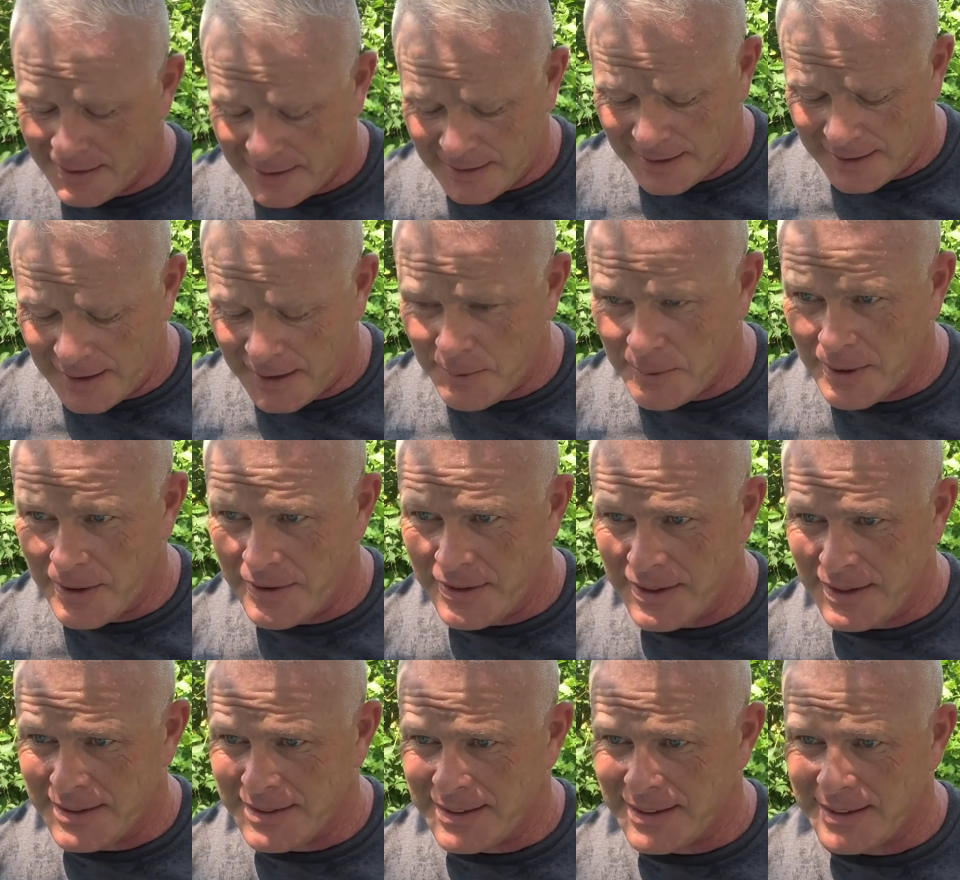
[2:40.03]
Like, I wear
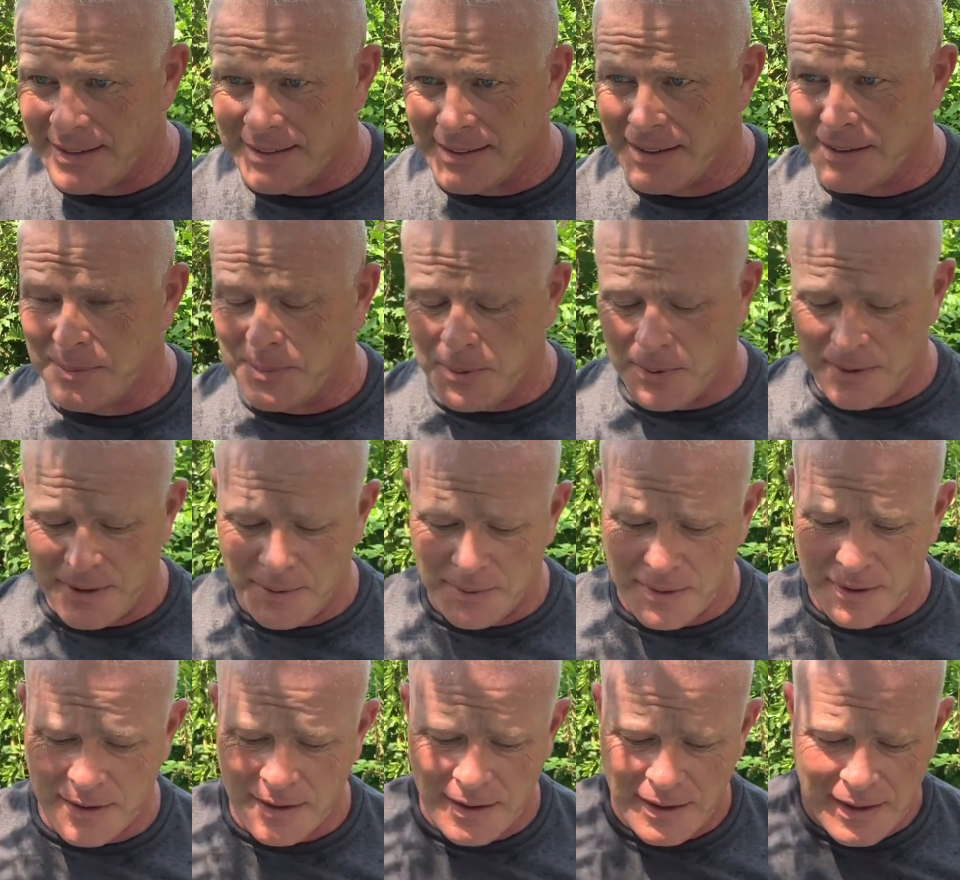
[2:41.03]
these things to the point
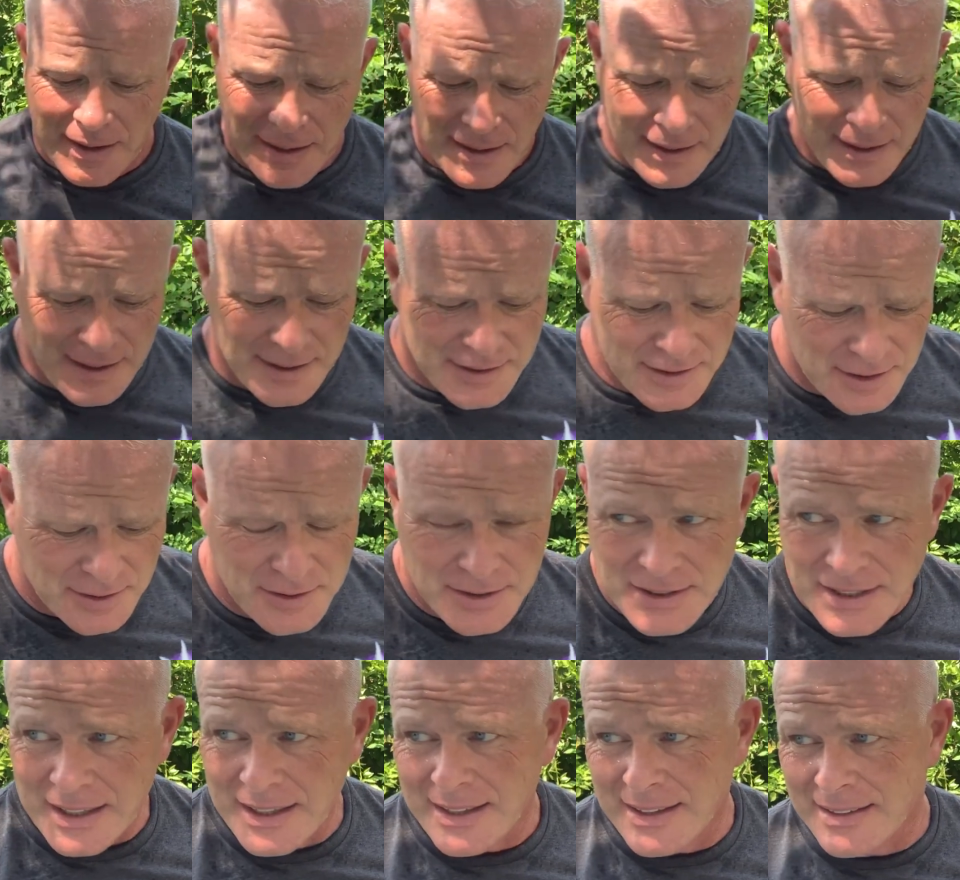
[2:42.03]
where they get so
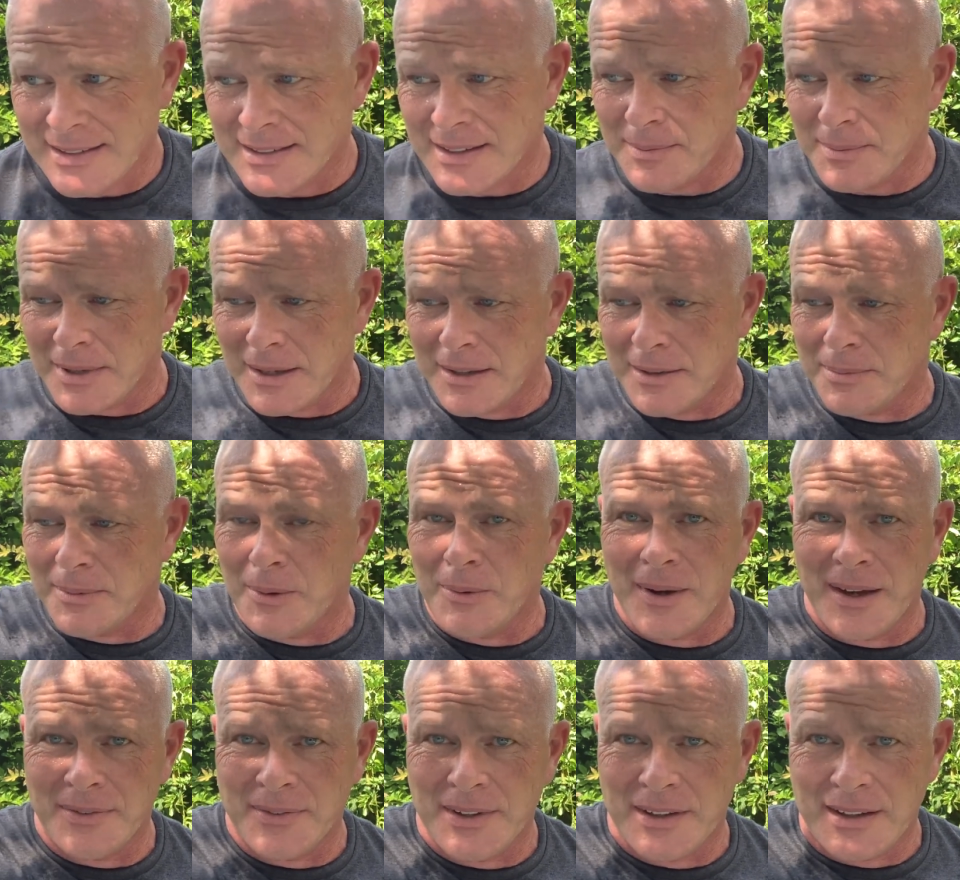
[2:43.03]
stinky, sometimes my
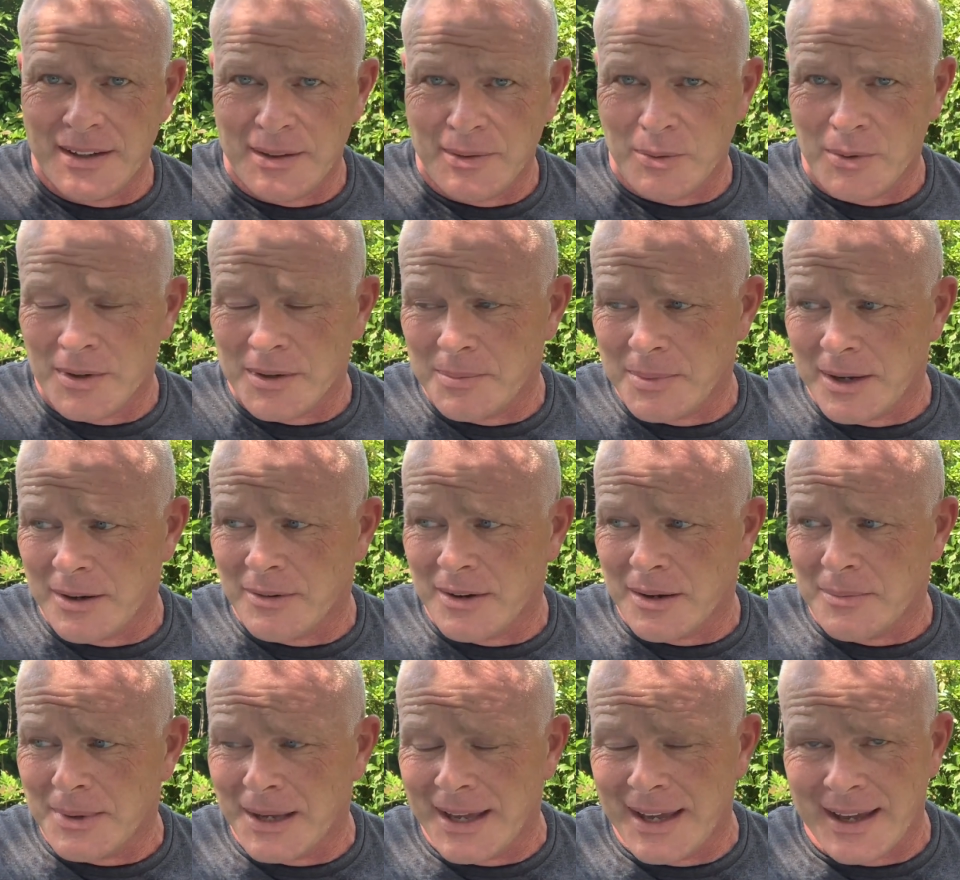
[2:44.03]
wife doesn't even want to be around
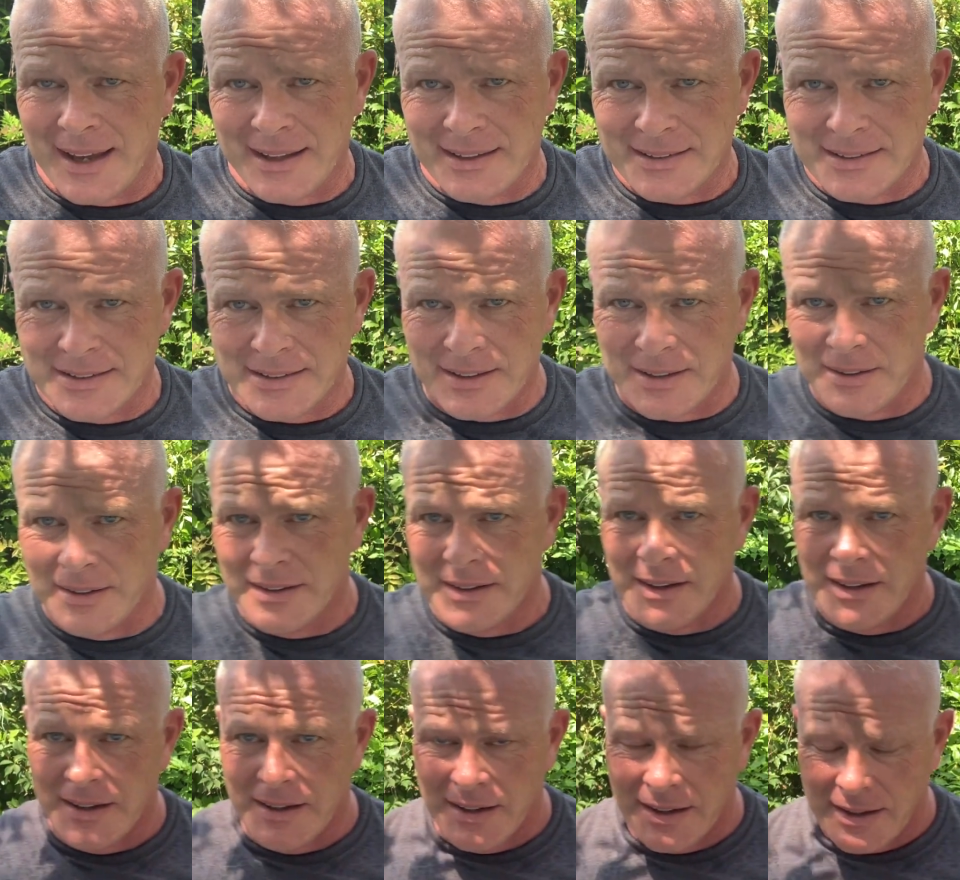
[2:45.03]
my hats. So,
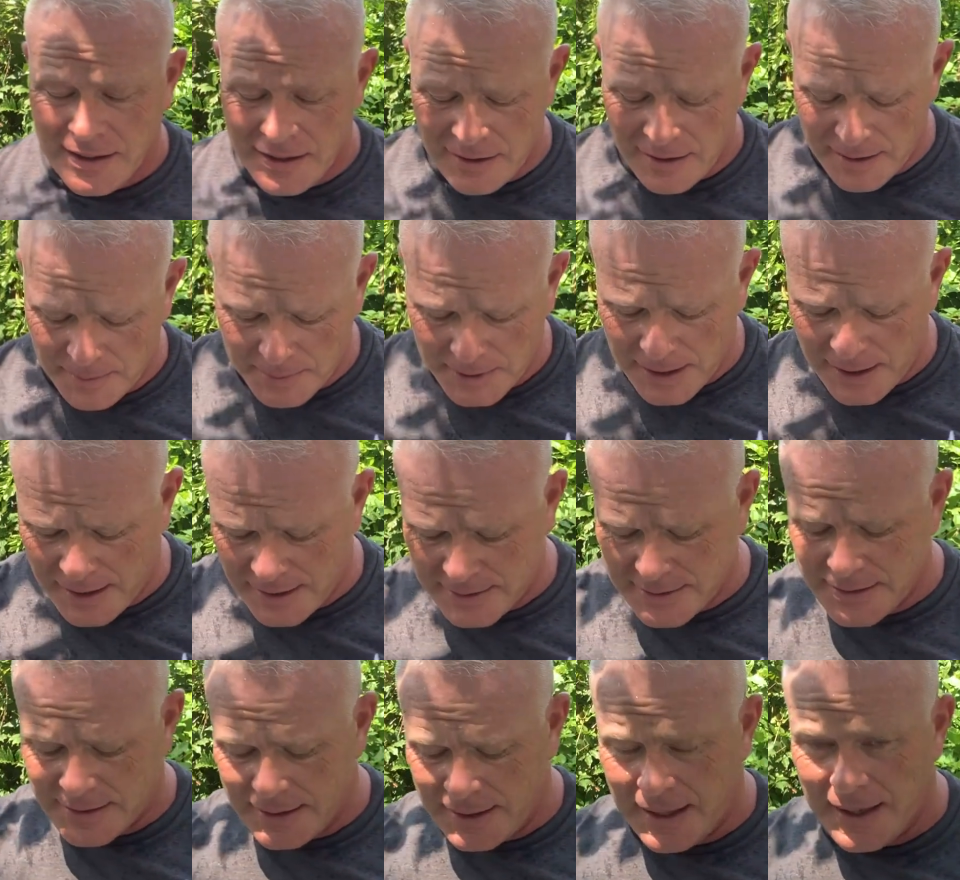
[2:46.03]
I'm
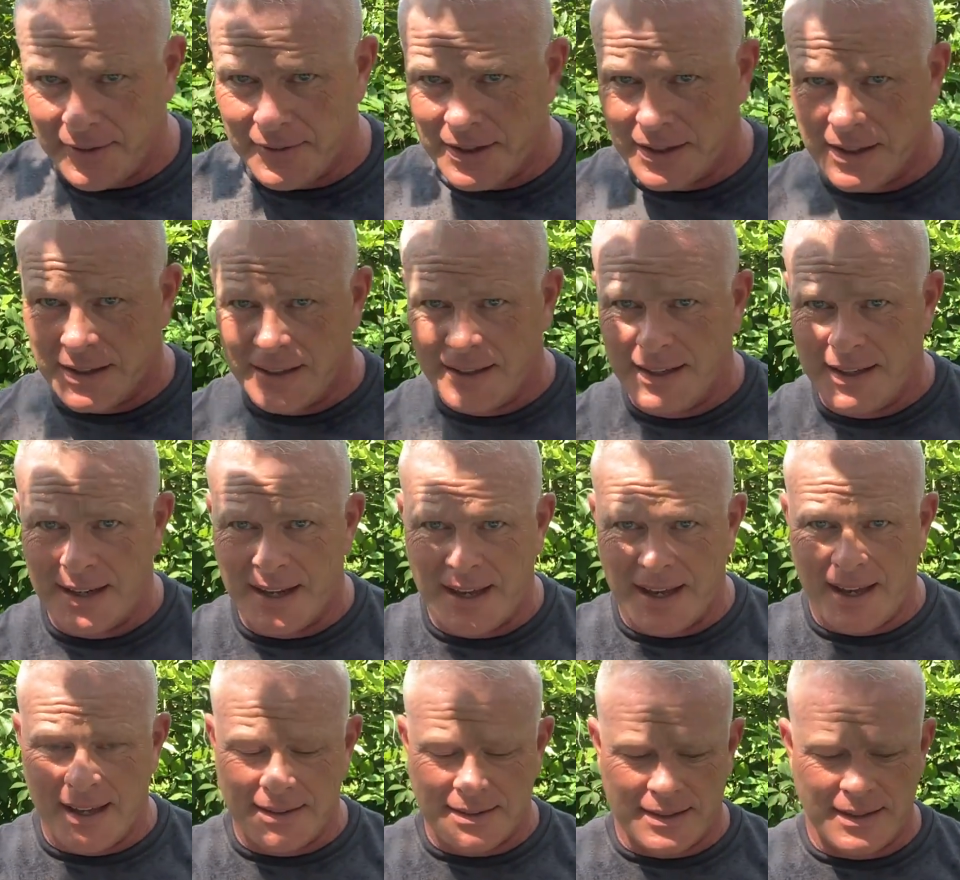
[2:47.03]
constantly having to clean
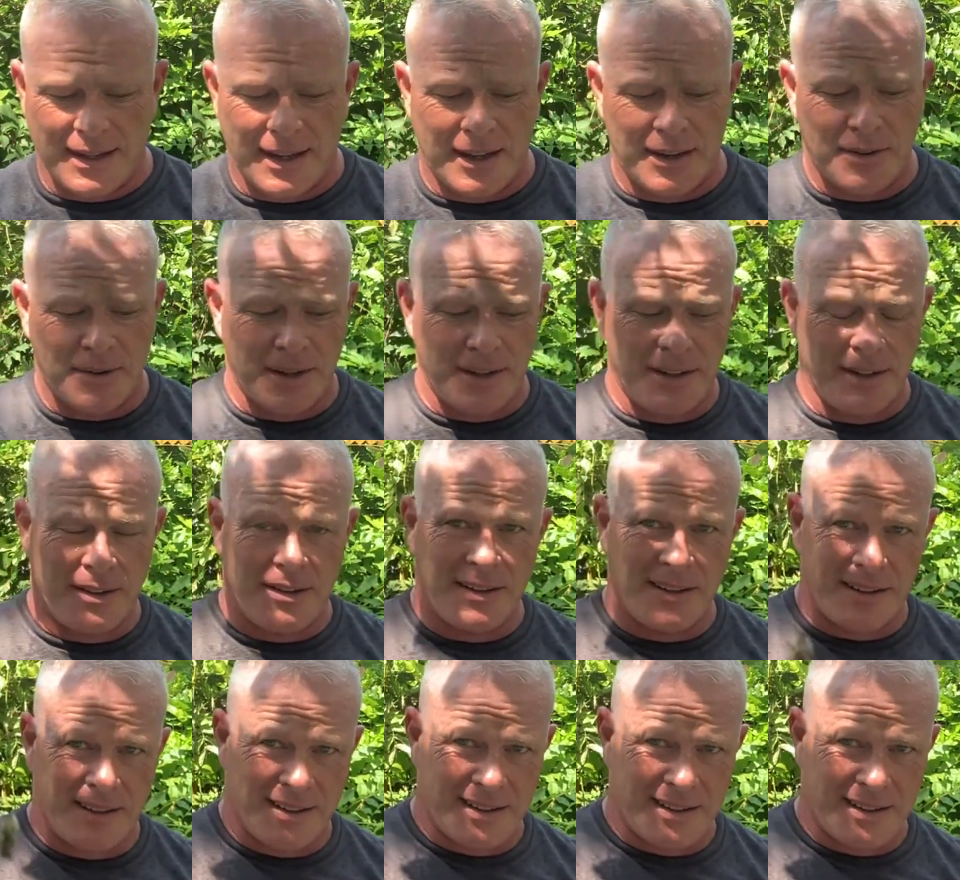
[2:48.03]
hats. And how do I do it?